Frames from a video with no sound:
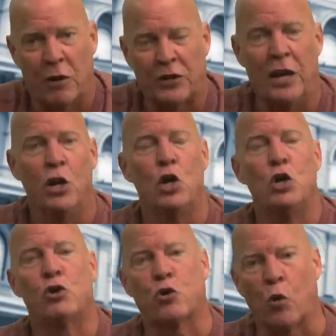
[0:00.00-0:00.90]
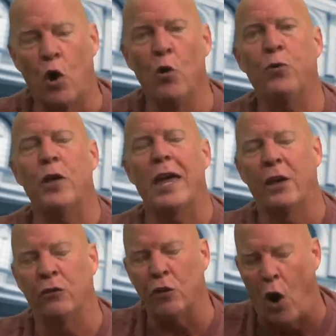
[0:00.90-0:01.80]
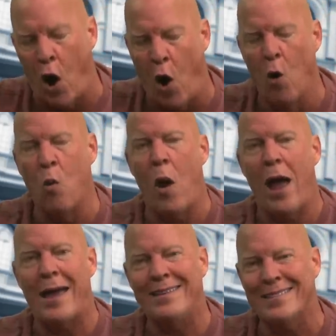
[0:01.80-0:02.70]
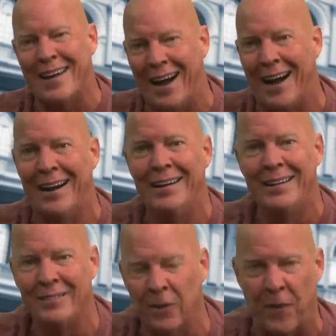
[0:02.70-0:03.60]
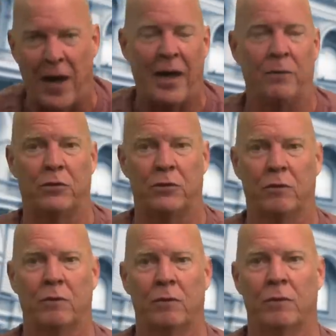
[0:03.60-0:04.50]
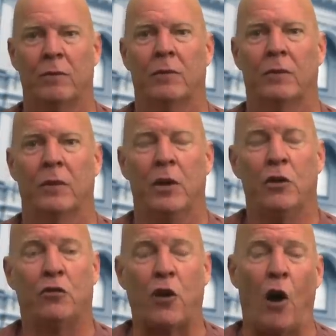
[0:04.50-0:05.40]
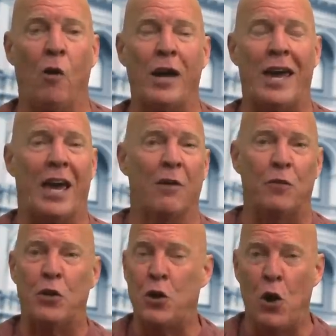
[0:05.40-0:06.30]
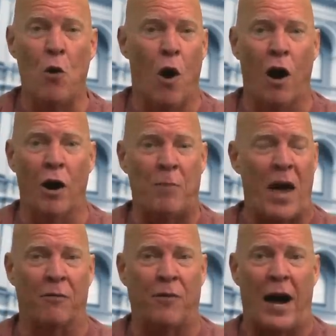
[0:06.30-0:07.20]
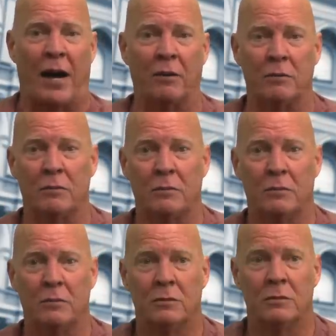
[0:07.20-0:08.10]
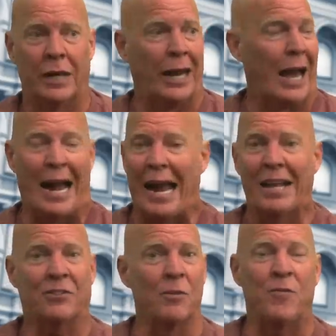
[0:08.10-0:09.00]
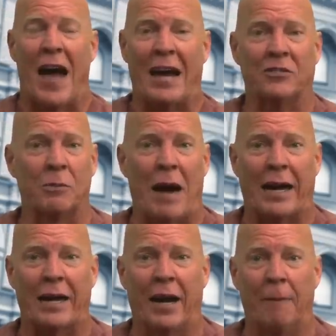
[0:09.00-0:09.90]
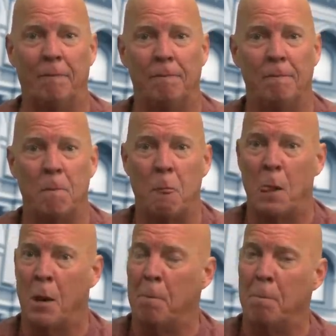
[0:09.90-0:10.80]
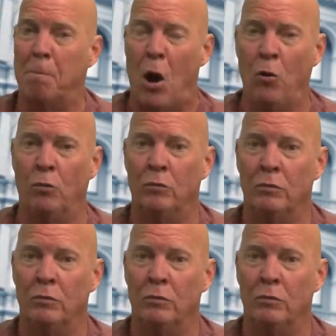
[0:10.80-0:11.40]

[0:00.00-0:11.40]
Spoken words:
what I'm saying? Truth is always a defense. So if you are a pedophile and I got some facts to back it up, boom,